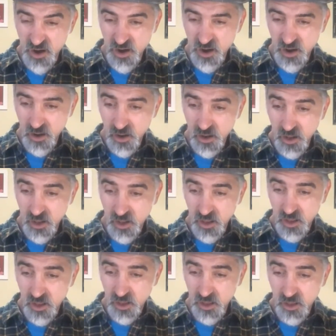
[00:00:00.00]

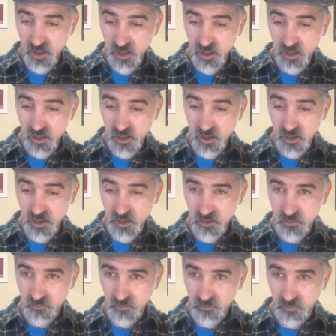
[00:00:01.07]

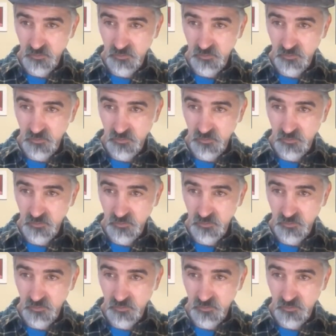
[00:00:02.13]
(no one is talking)